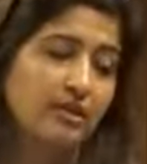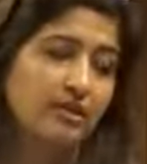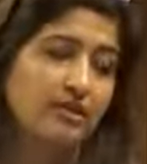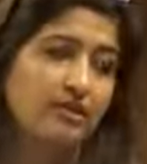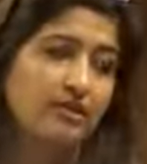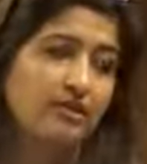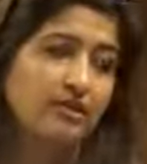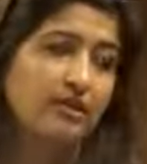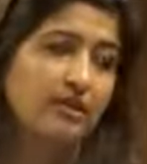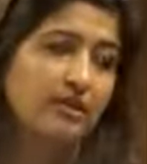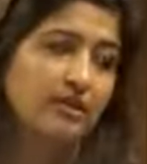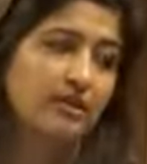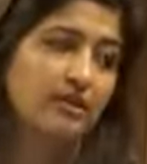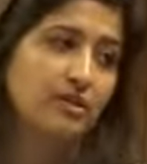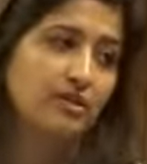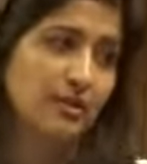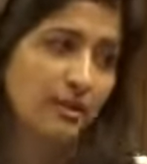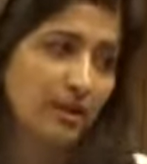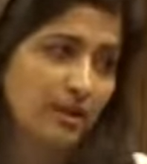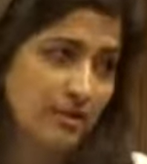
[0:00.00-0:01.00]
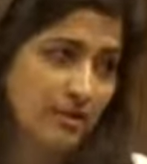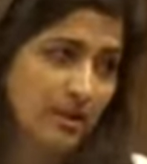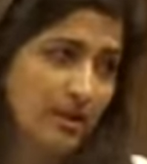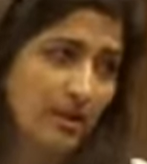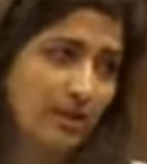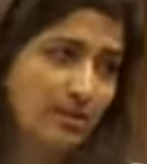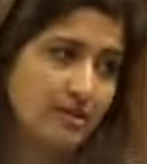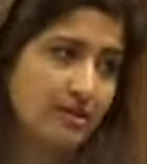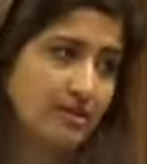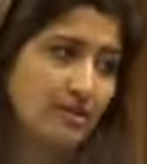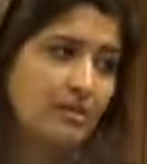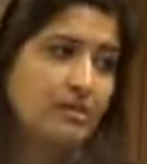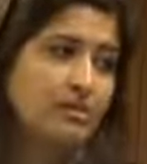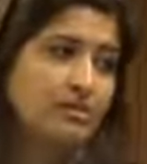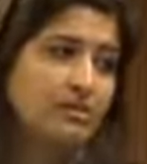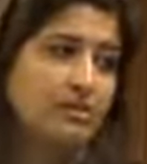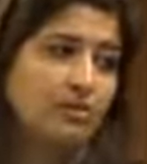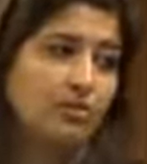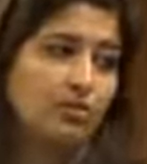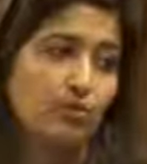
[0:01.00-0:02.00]
internally displaced
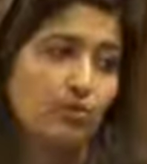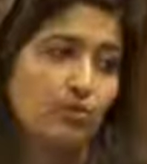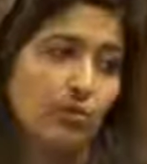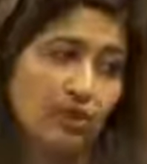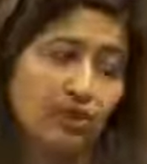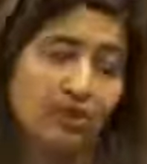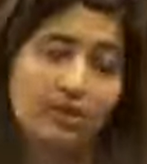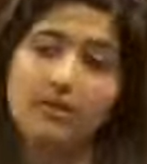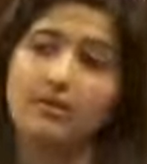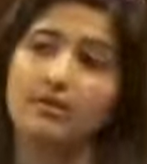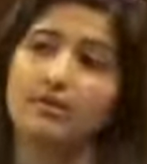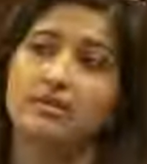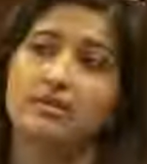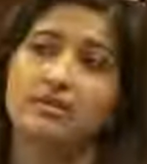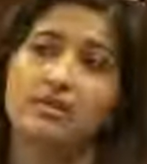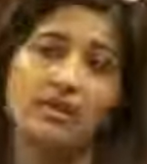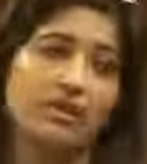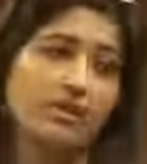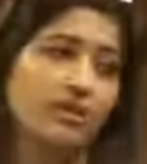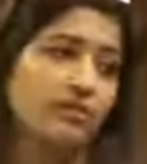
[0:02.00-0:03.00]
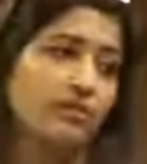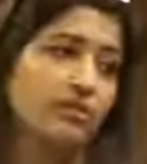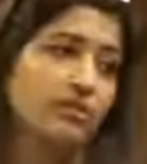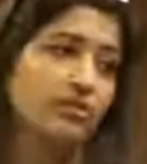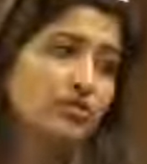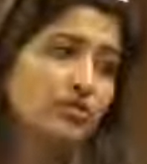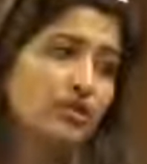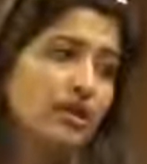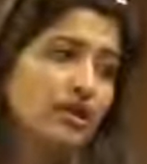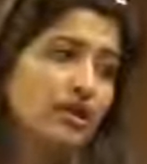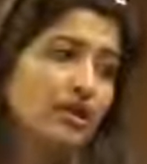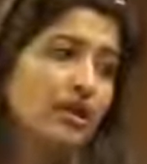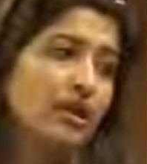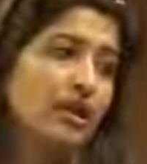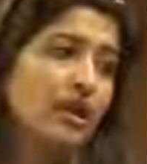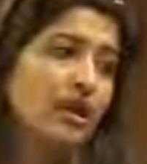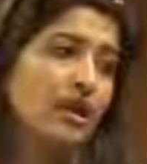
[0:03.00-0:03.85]
Palestinians within the state of Israel.